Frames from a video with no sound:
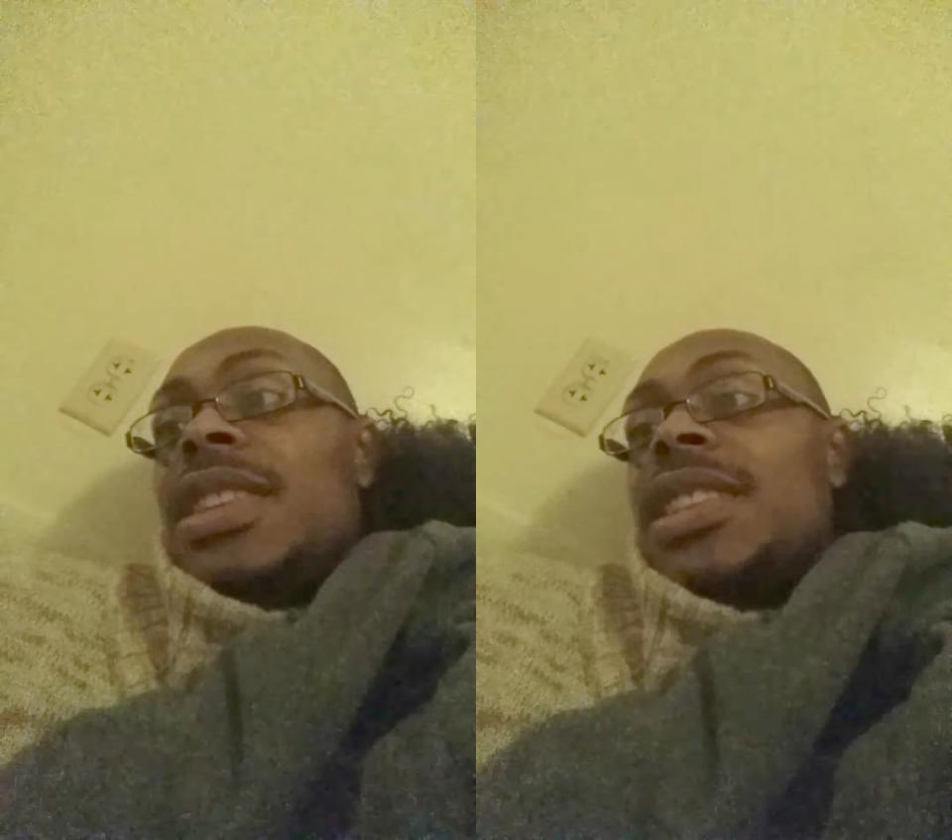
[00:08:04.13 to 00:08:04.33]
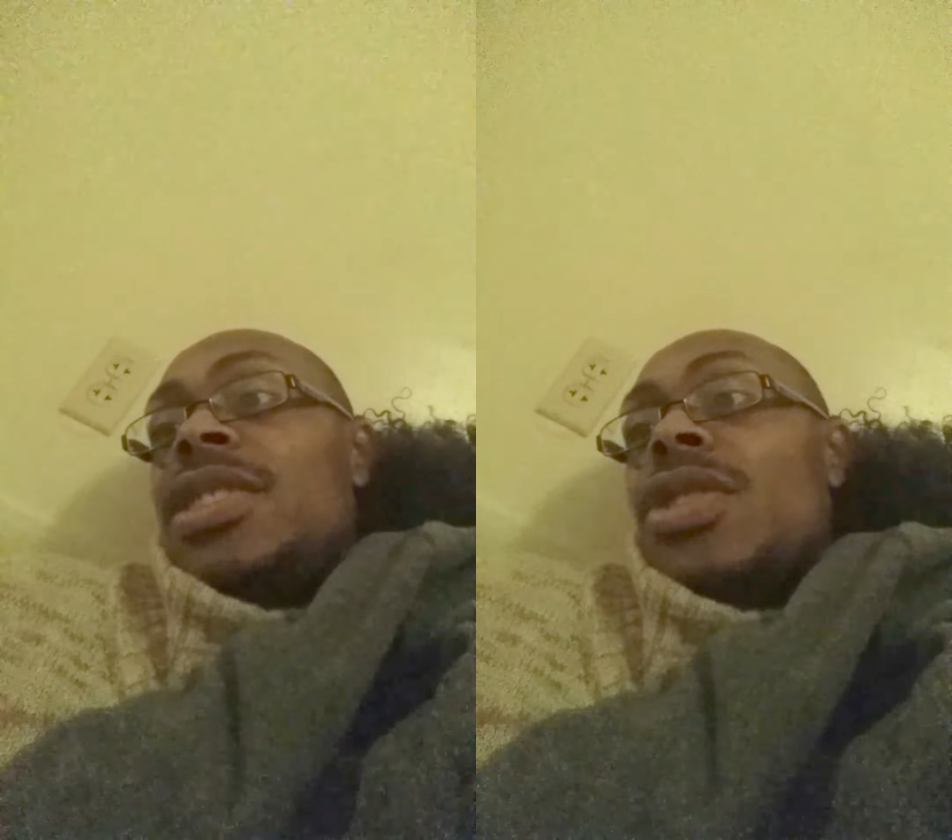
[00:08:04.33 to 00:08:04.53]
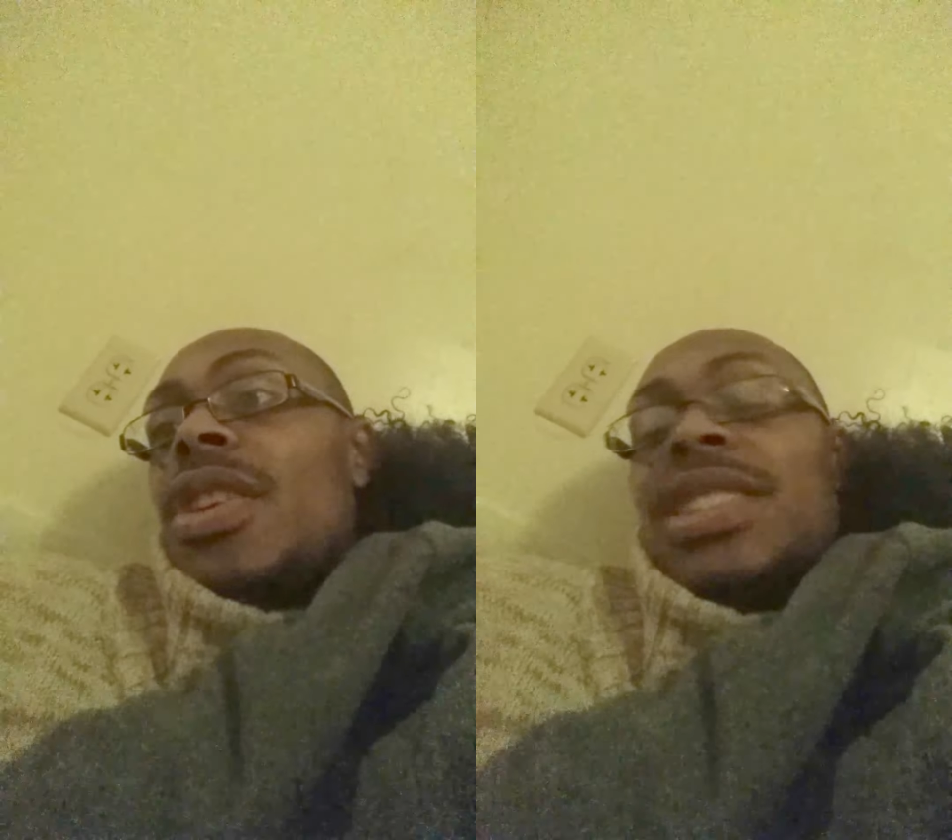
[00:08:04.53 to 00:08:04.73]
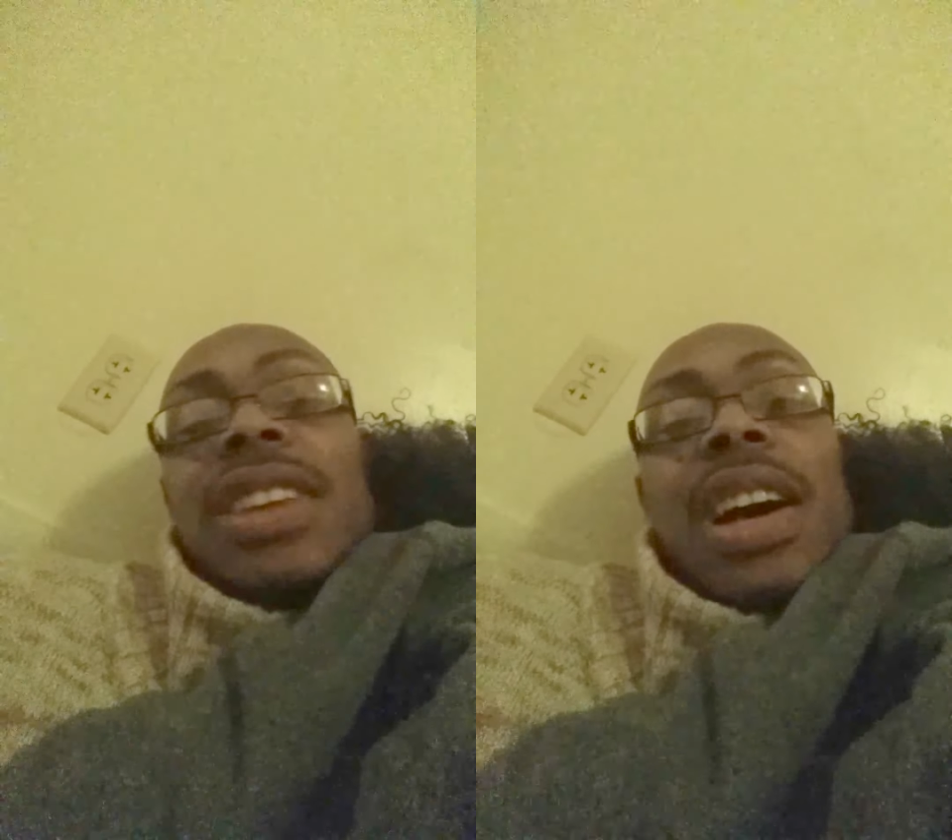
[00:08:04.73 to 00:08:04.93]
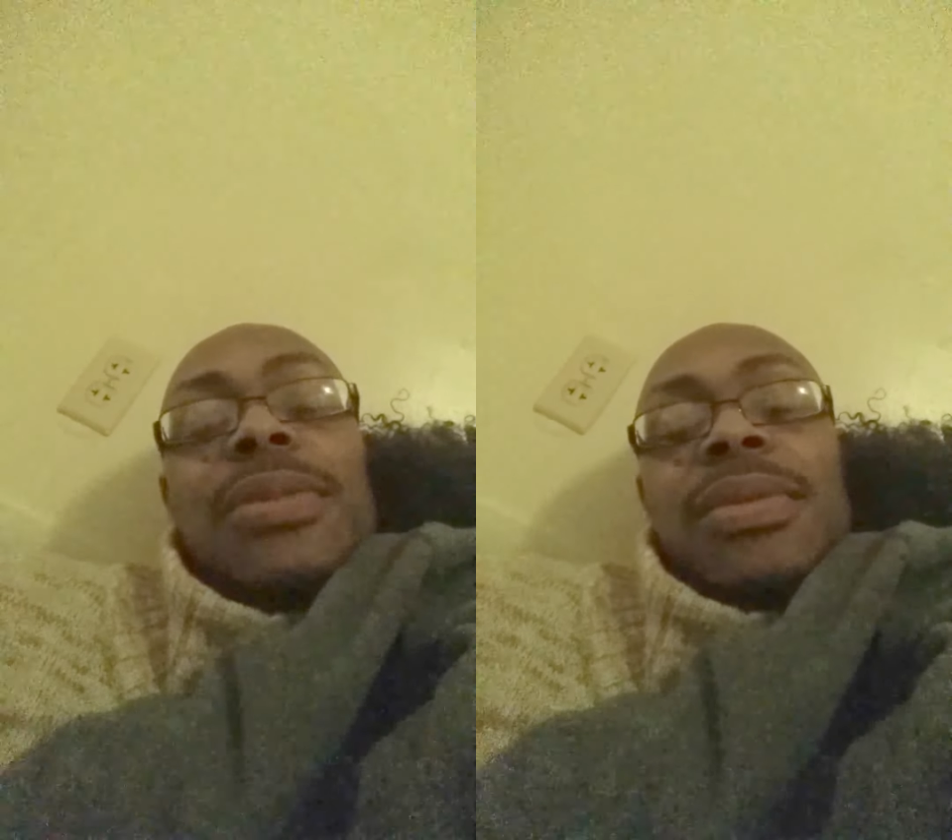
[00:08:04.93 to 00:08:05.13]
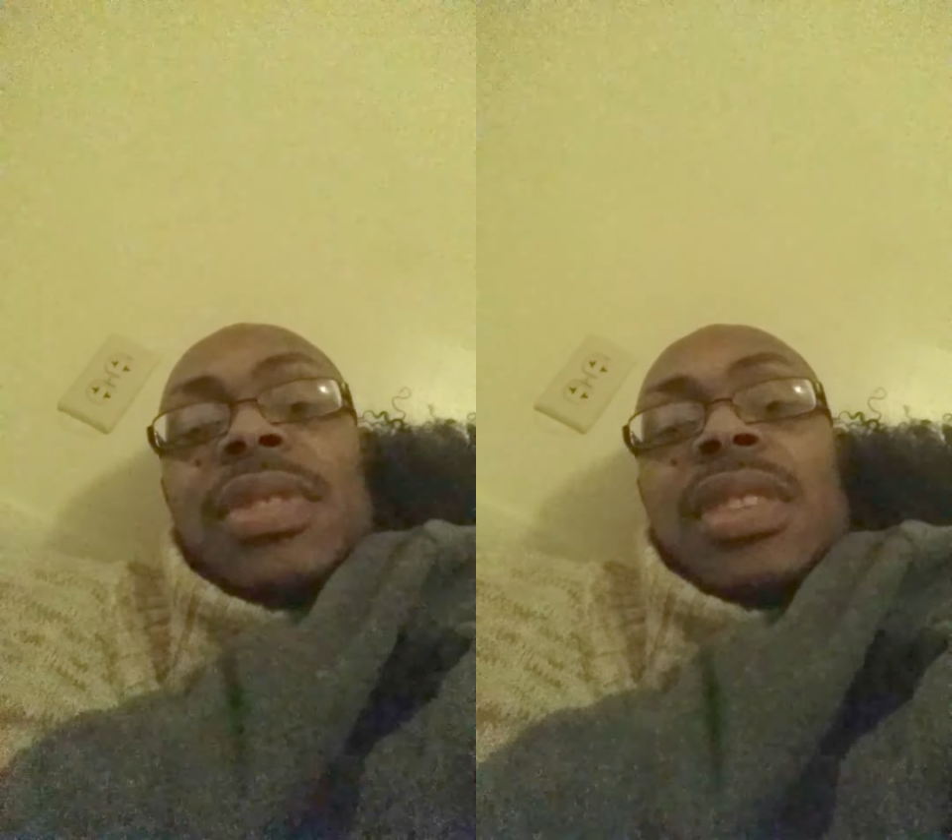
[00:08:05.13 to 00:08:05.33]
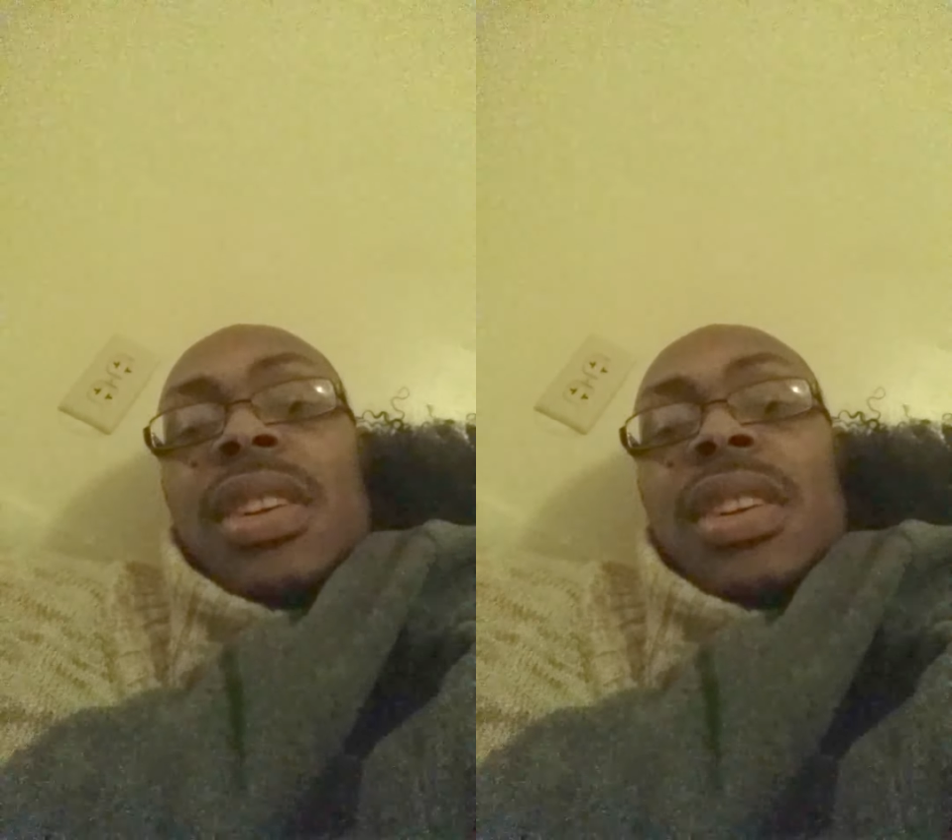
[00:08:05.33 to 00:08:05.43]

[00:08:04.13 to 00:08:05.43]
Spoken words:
6th and August 9th,